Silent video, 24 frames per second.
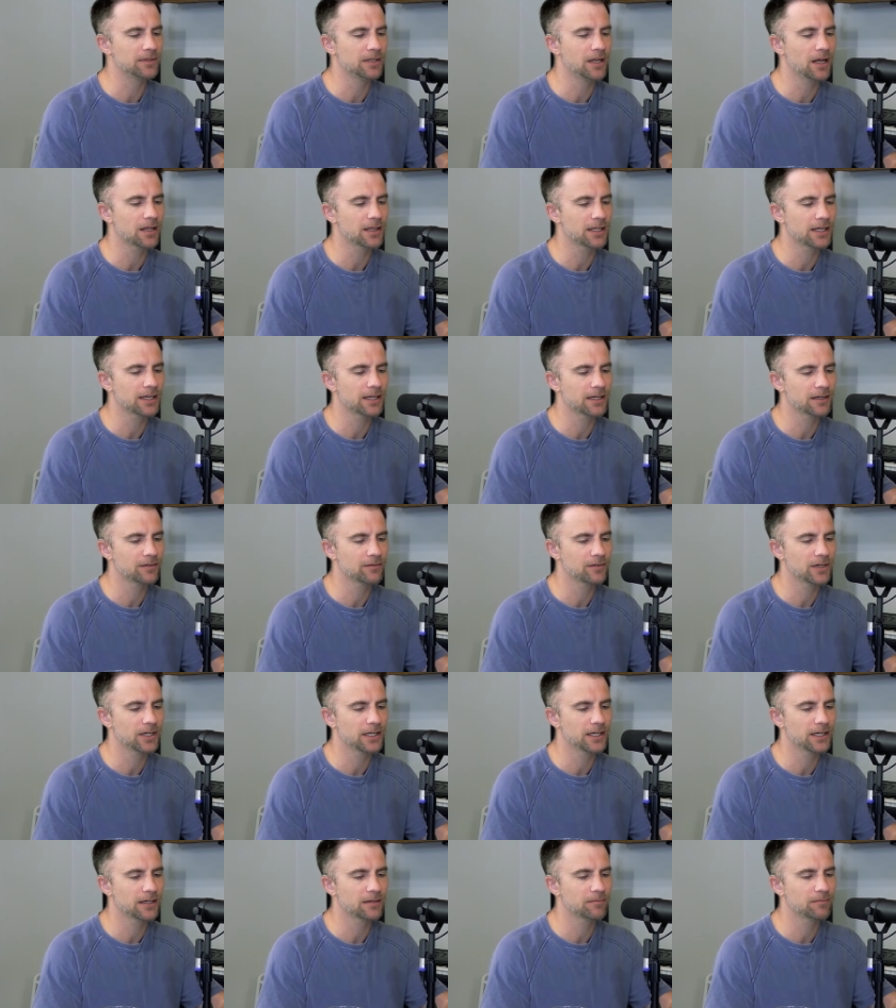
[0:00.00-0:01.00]
nothing can
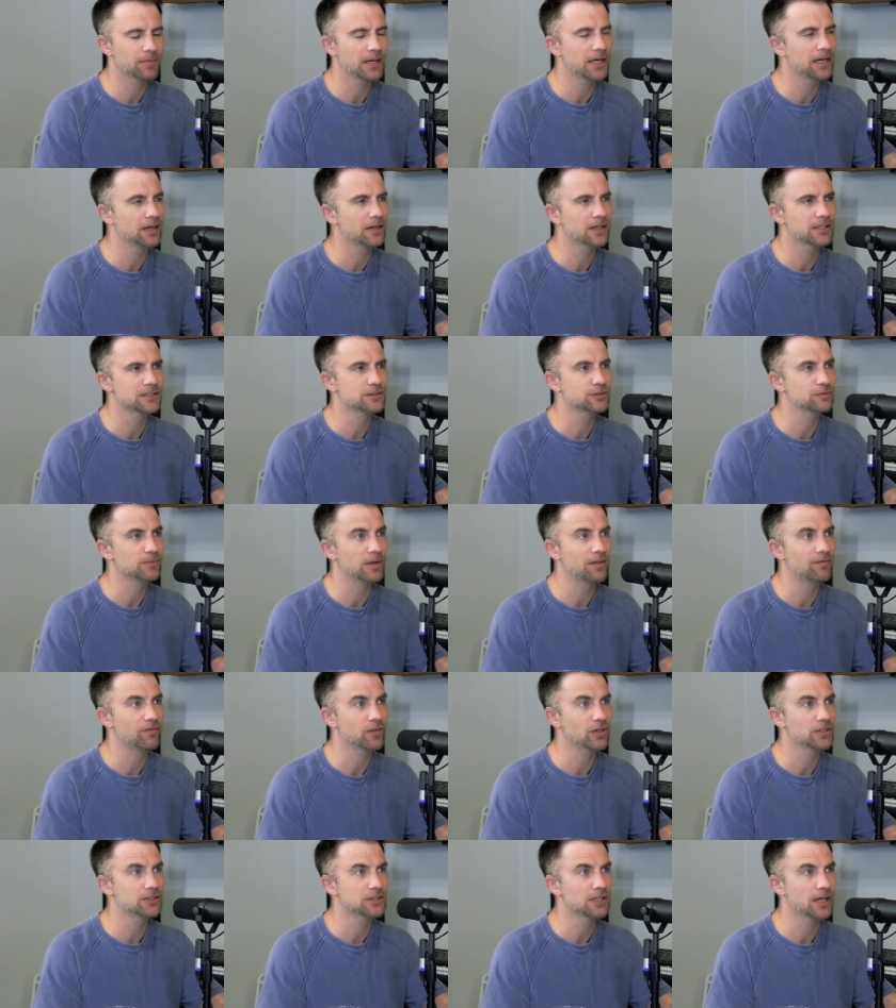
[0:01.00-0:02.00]
really compare, because it was my
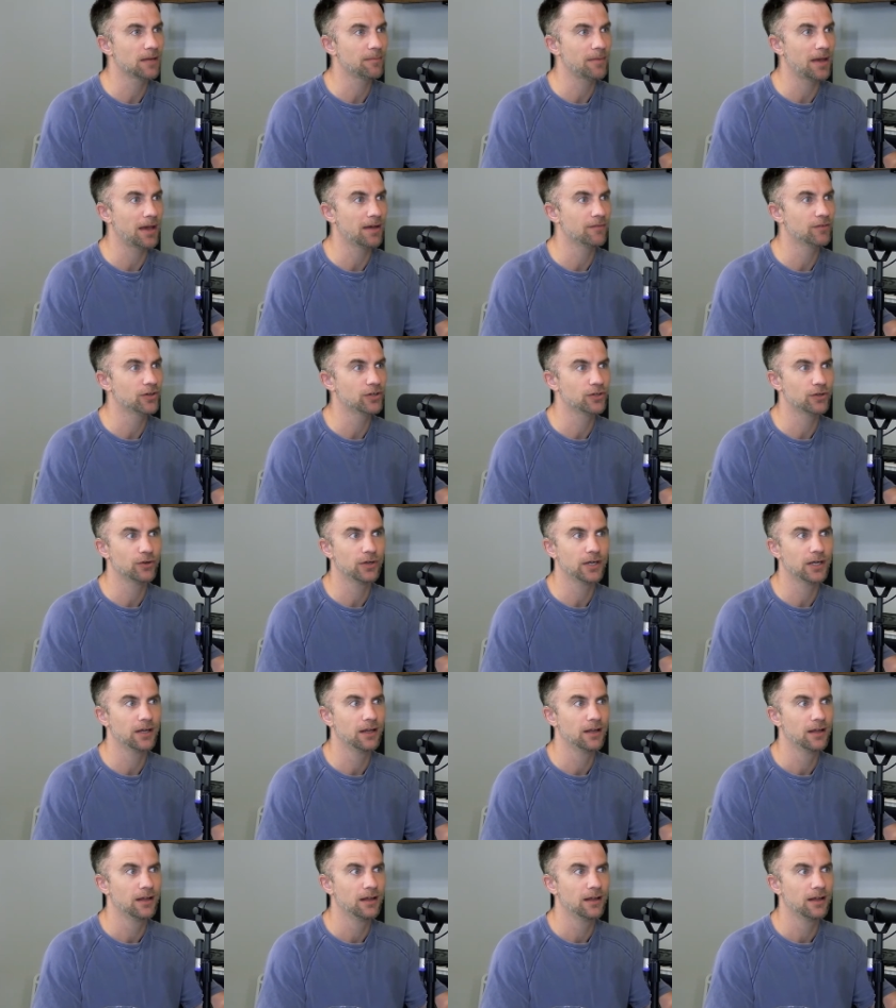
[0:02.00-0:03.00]
first time ever doing,